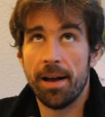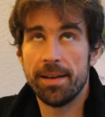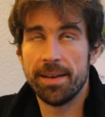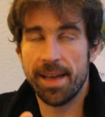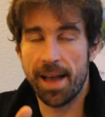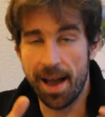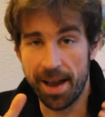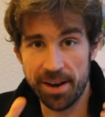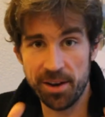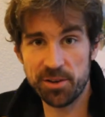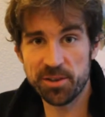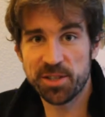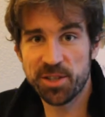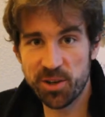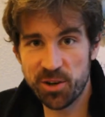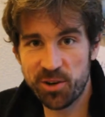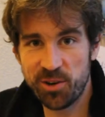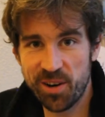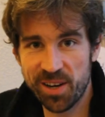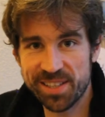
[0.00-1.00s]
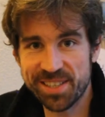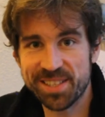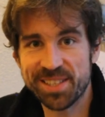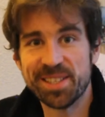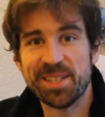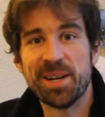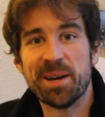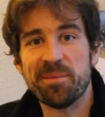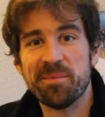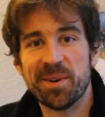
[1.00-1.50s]
I also crunched the
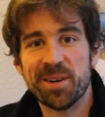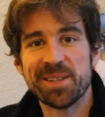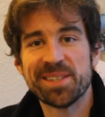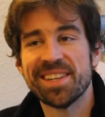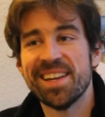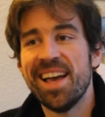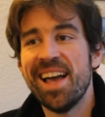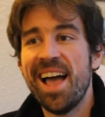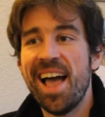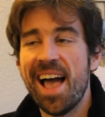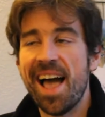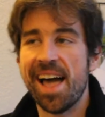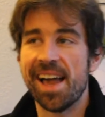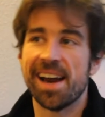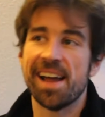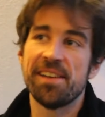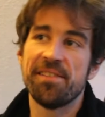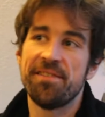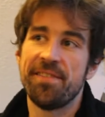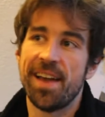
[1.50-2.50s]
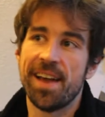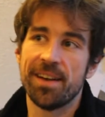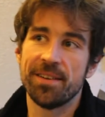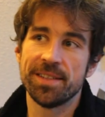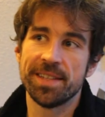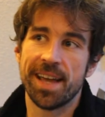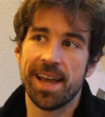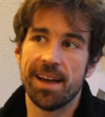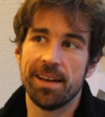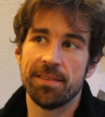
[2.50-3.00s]
numbers and I
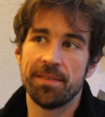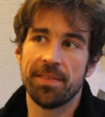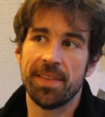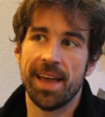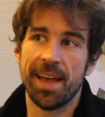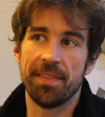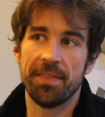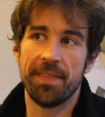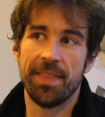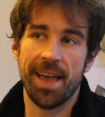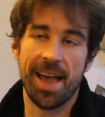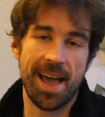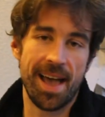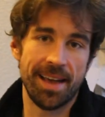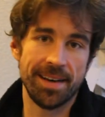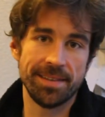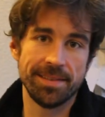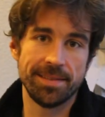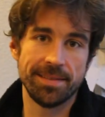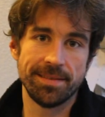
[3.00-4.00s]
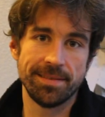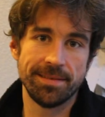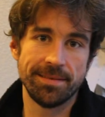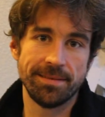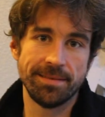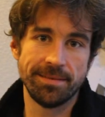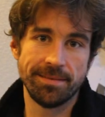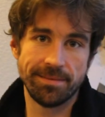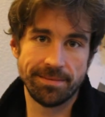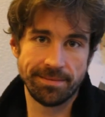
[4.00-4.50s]
found out that
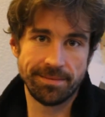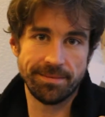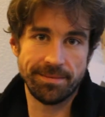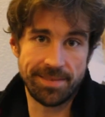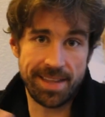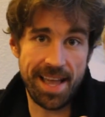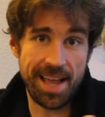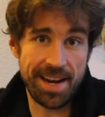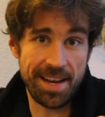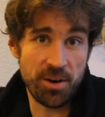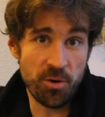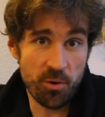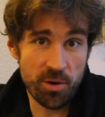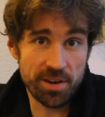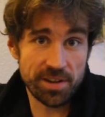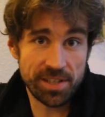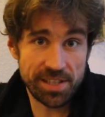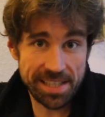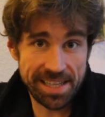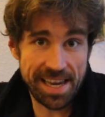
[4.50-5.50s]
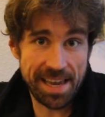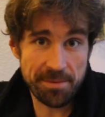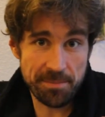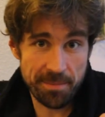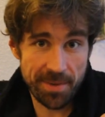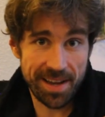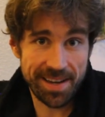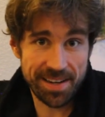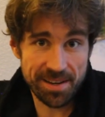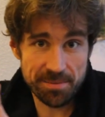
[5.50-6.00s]
in order to get
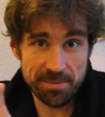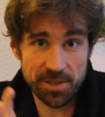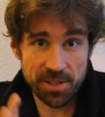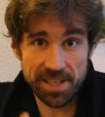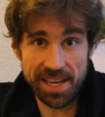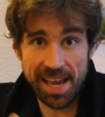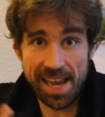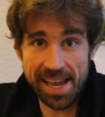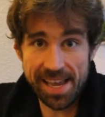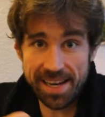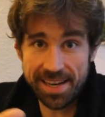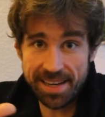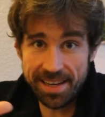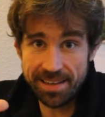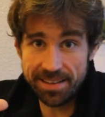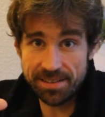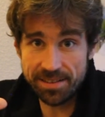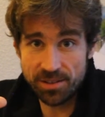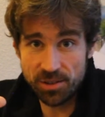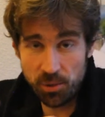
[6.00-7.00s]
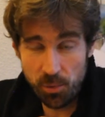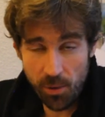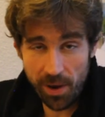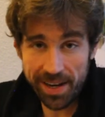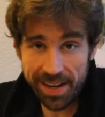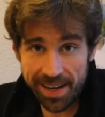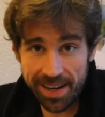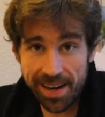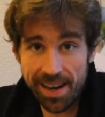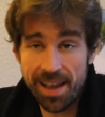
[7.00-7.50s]
my number to
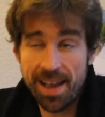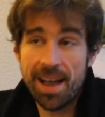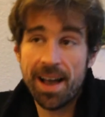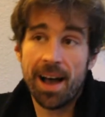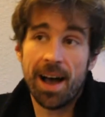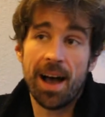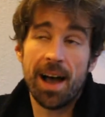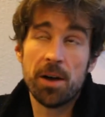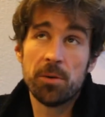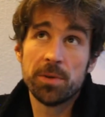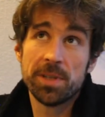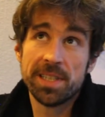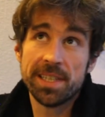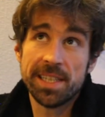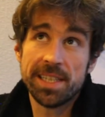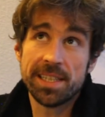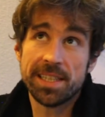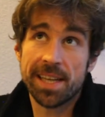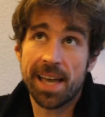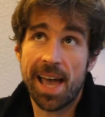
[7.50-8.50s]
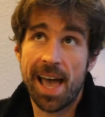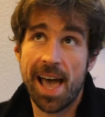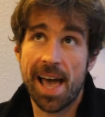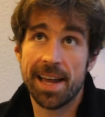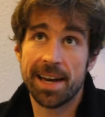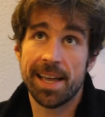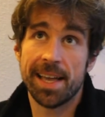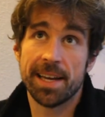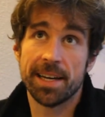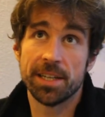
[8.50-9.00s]
80-20, I would need to
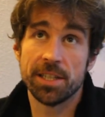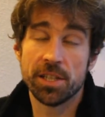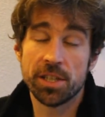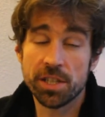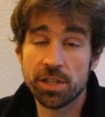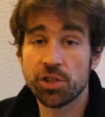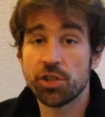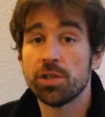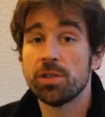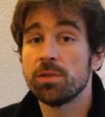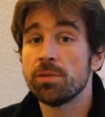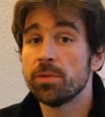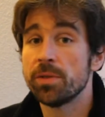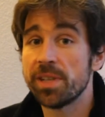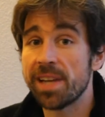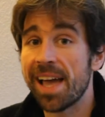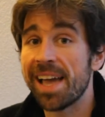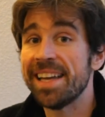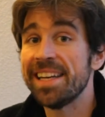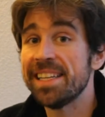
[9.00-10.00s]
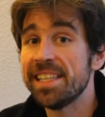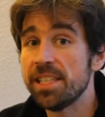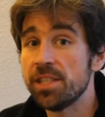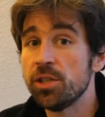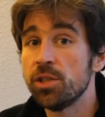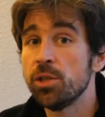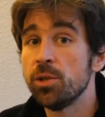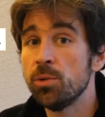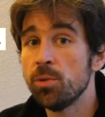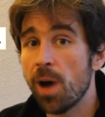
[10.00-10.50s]
add an additional
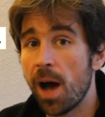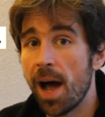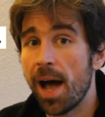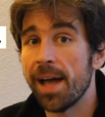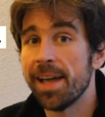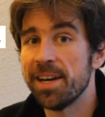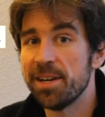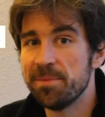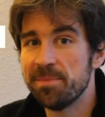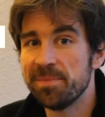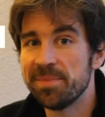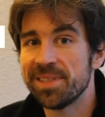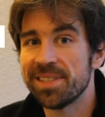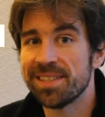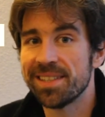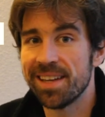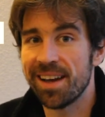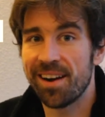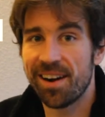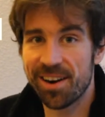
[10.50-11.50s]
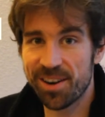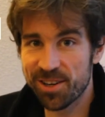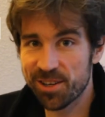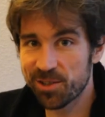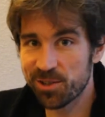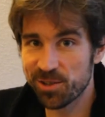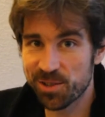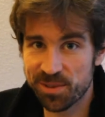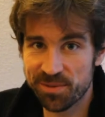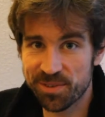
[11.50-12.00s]
92
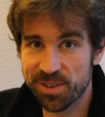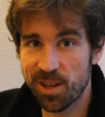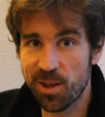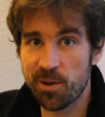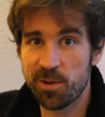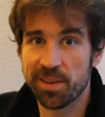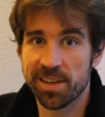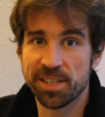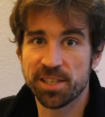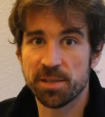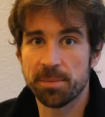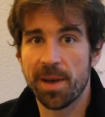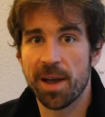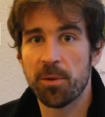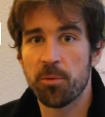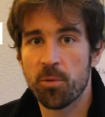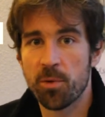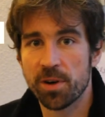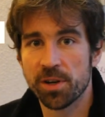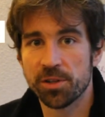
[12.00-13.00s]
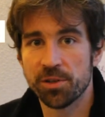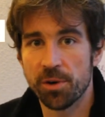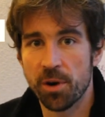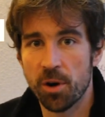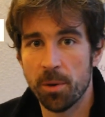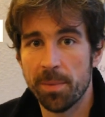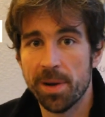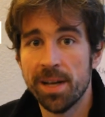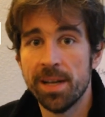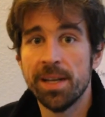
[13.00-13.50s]
articles of clothing to my
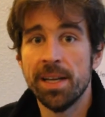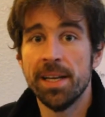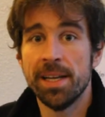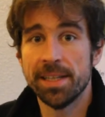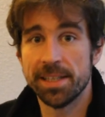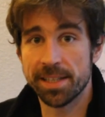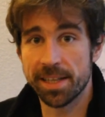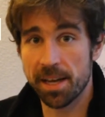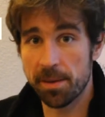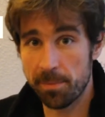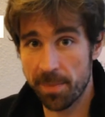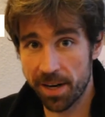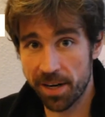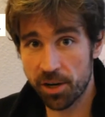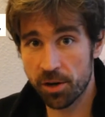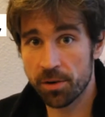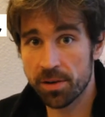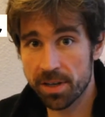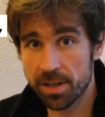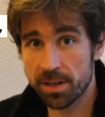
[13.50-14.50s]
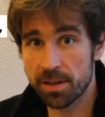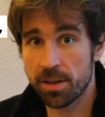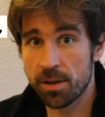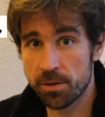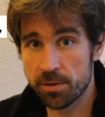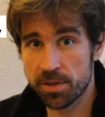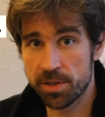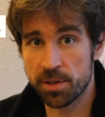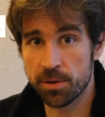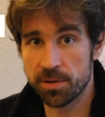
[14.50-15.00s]
wardrobe to get my current
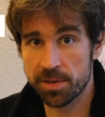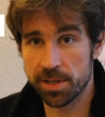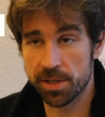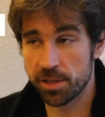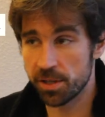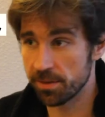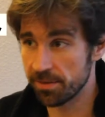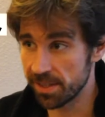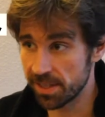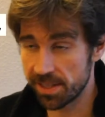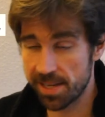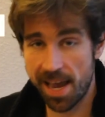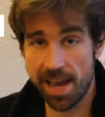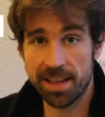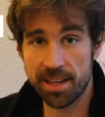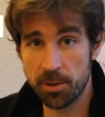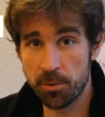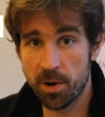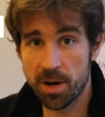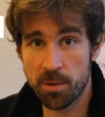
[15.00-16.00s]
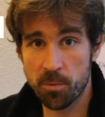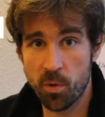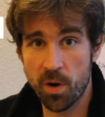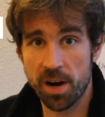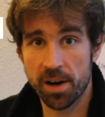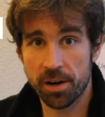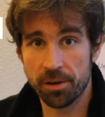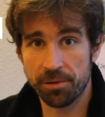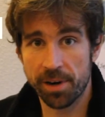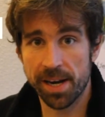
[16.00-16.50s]
clothes usage of exactly what I'm
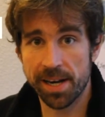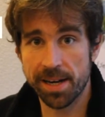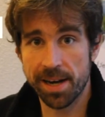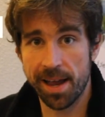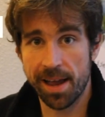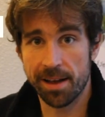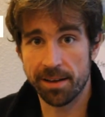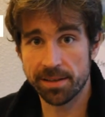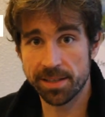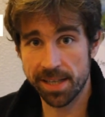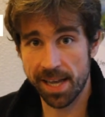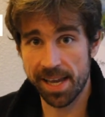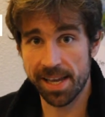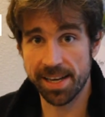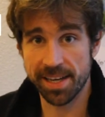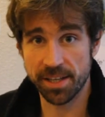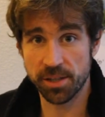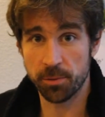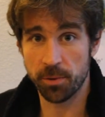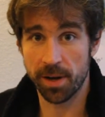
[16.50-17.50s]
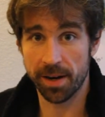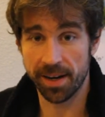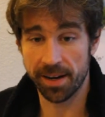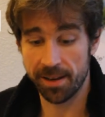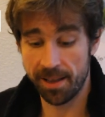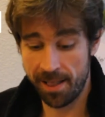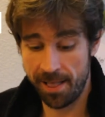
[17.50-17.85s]
wearing right now to 80-20.